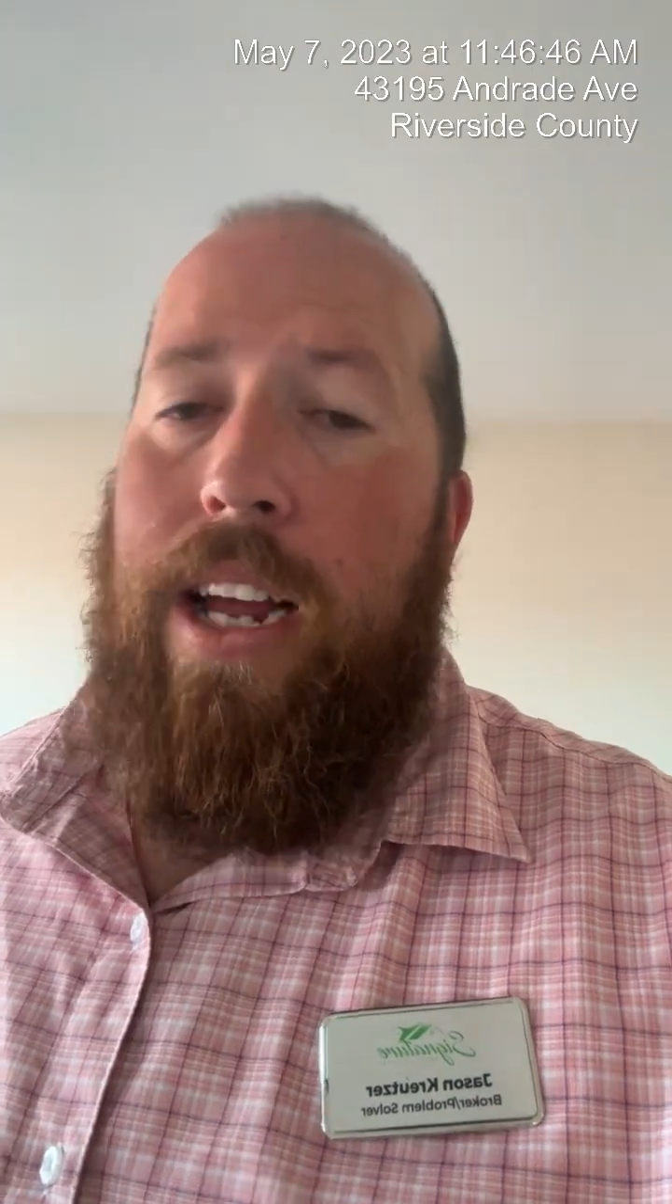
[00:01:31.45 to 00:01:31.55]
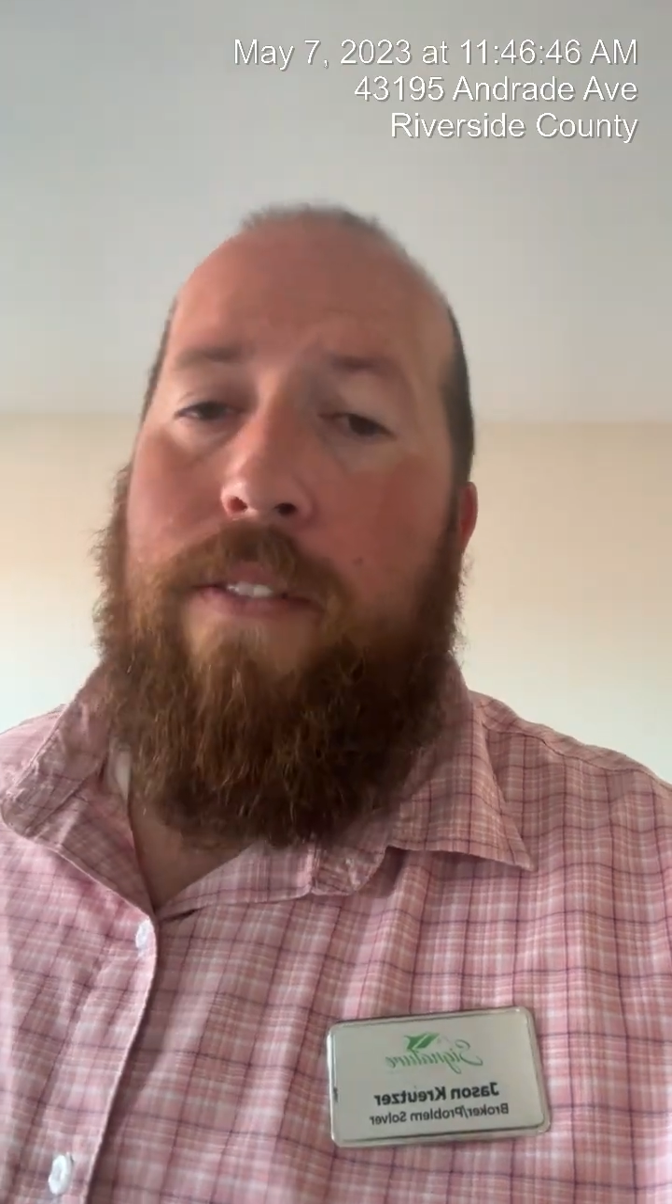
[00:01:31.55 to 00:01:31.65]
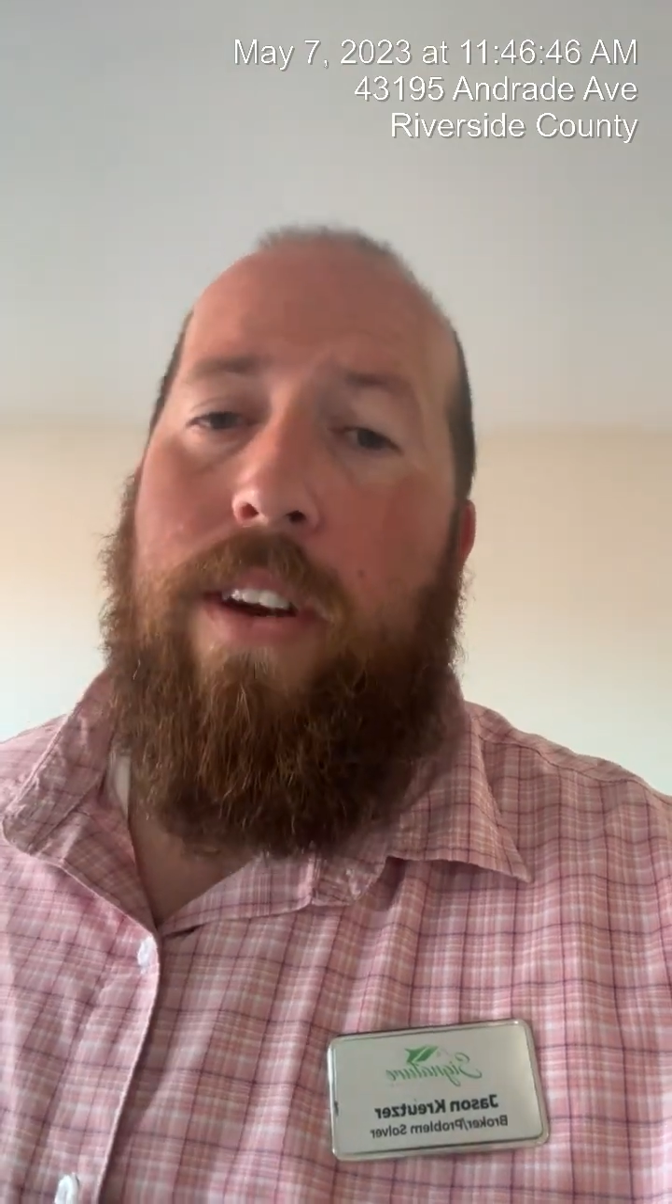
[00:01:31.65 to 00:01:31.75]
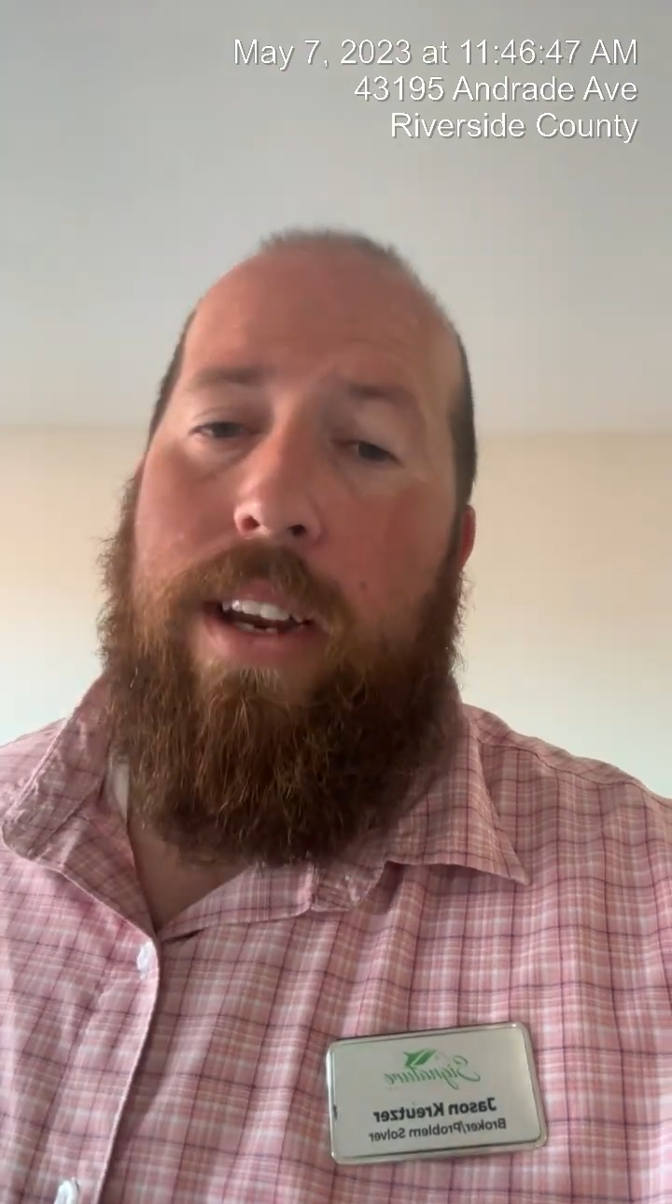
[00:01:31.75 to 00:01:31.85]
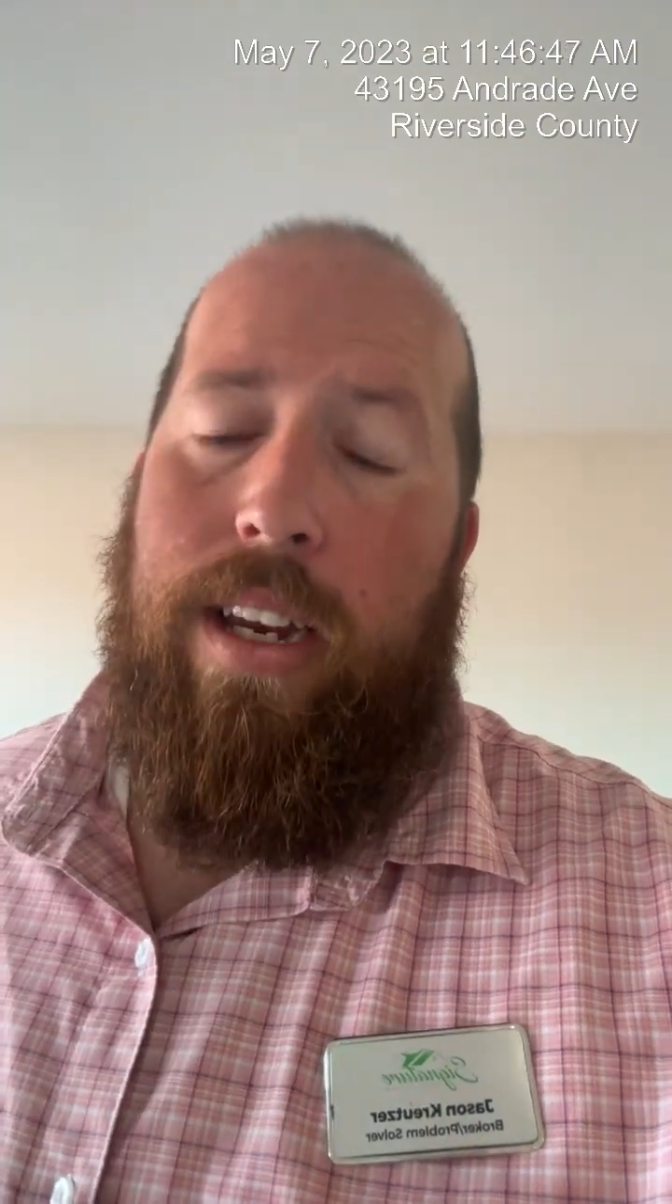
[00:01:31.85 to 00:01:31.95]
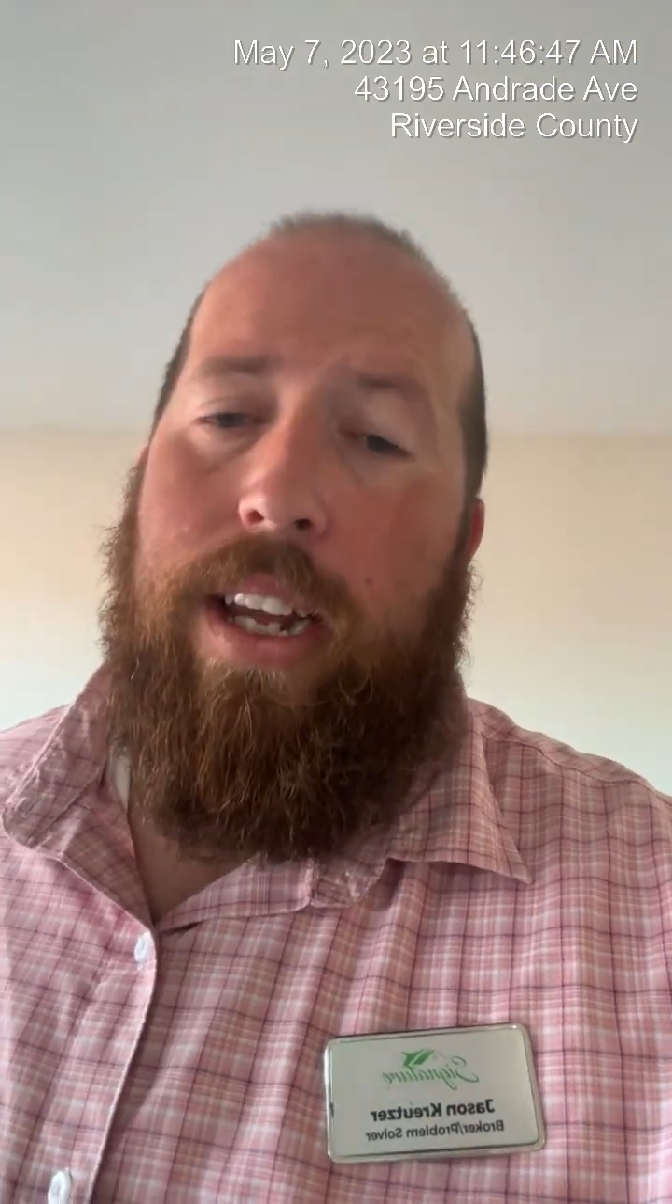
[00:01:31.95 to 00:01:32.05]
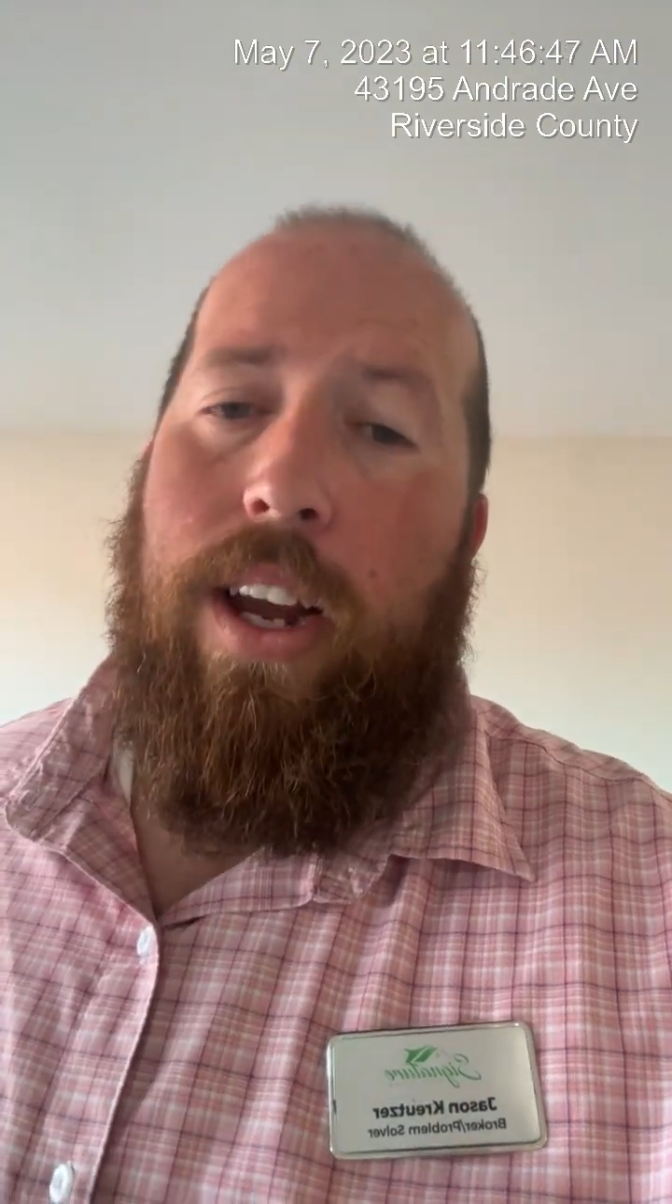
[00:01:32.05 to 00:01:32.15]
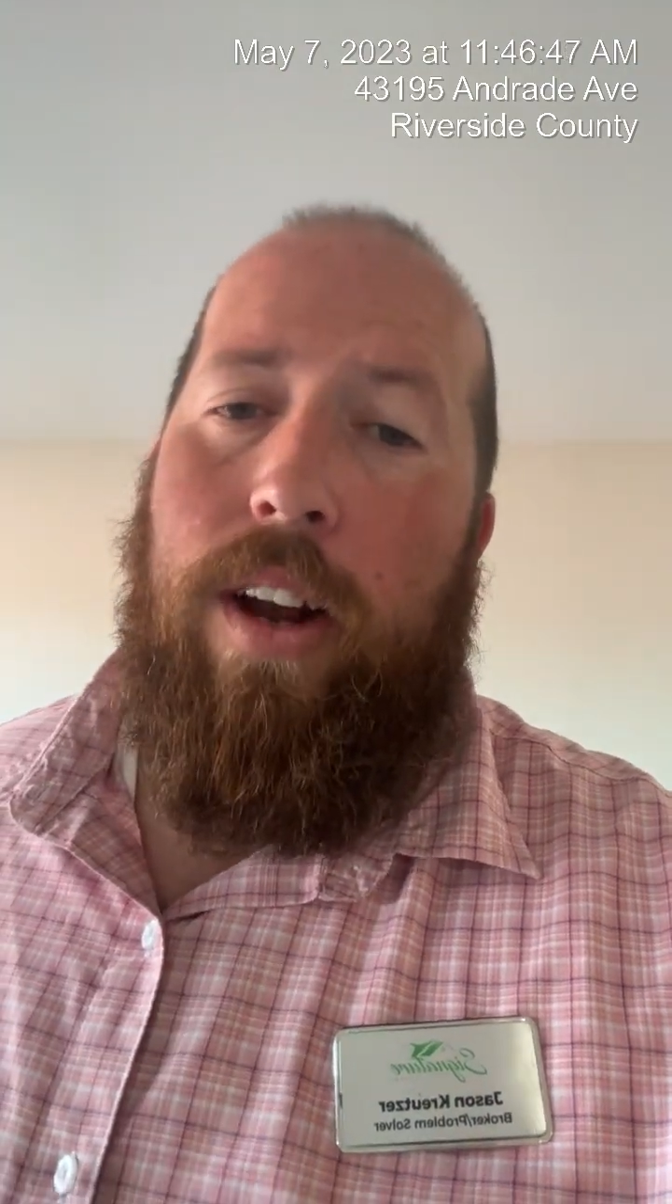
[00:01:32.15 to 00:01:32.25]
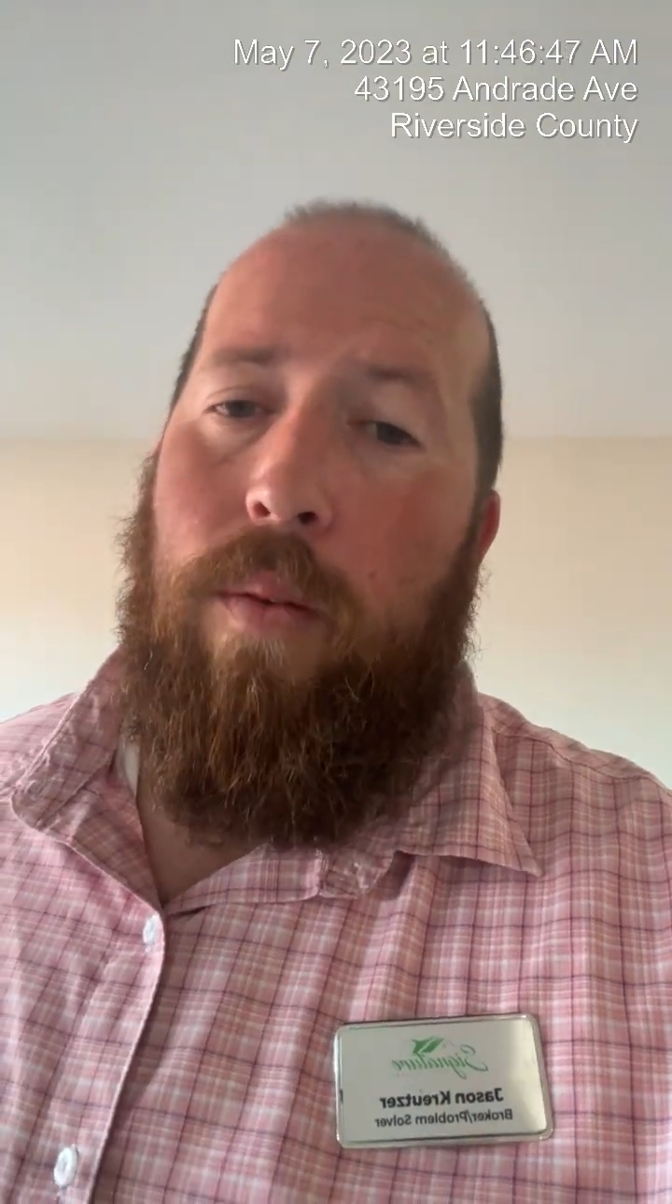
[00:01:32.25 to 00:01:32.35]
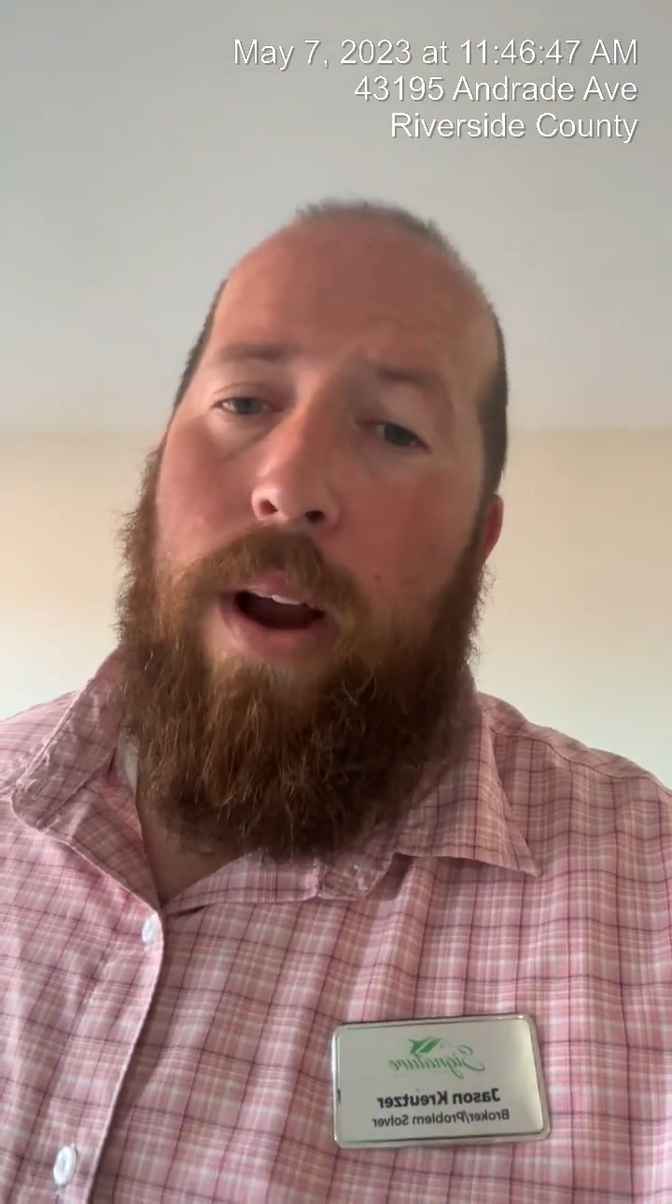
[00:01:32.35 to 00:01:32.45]
definitely
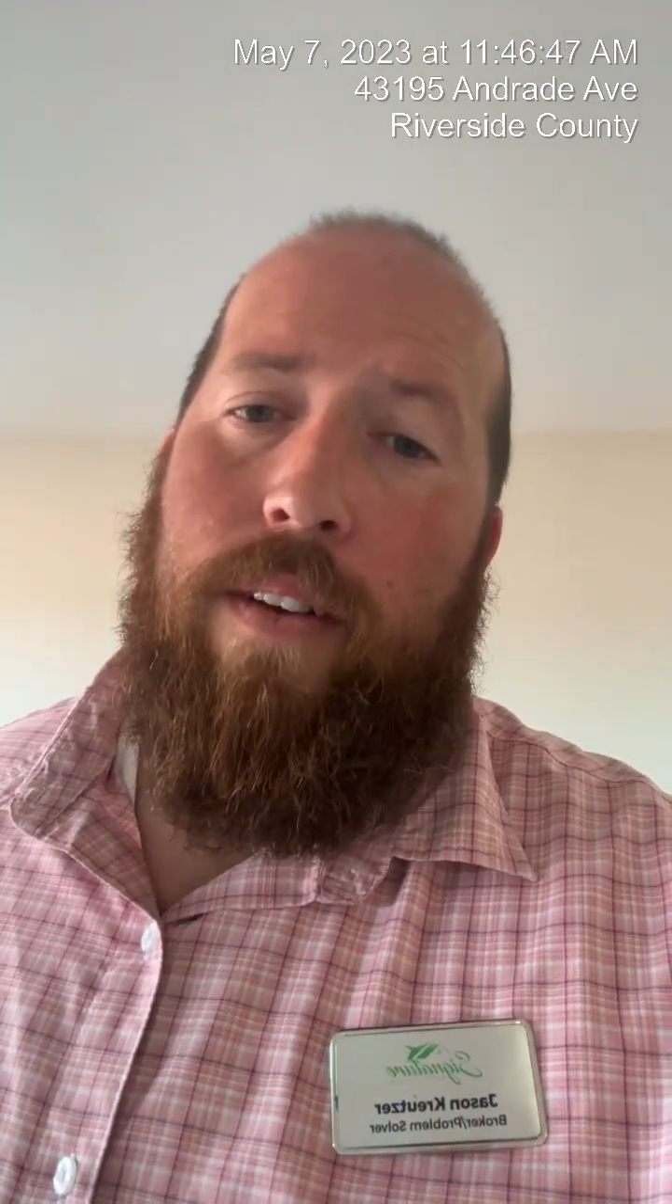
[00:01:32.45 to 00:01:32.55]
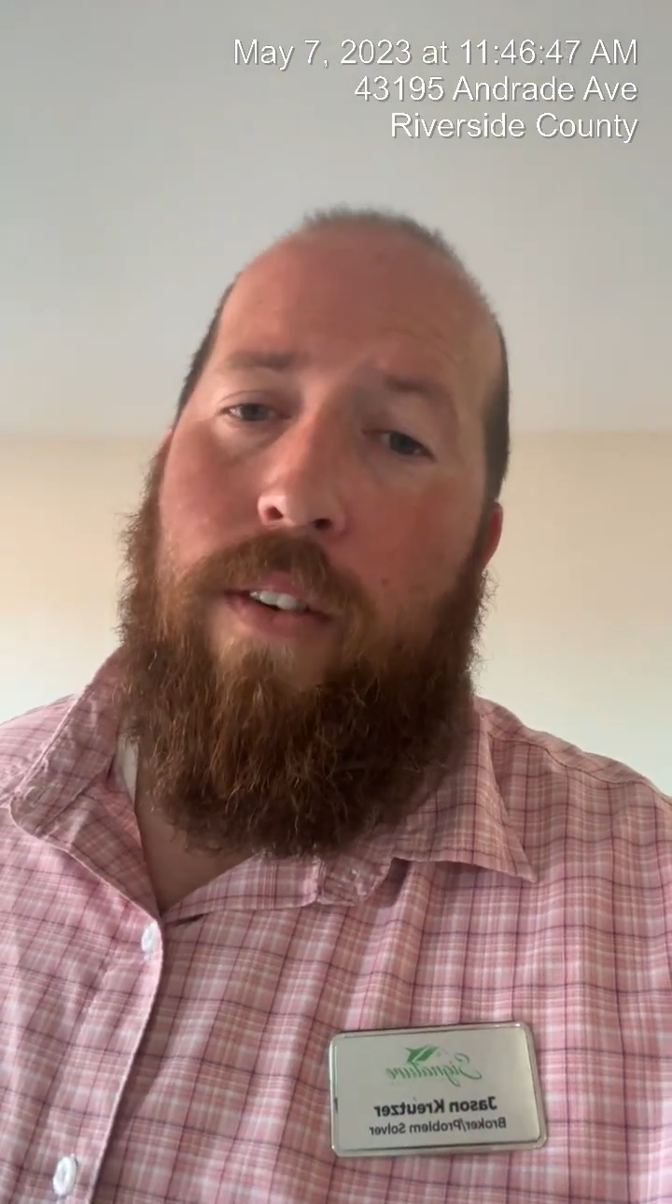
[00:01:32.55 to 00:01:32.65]
going to rent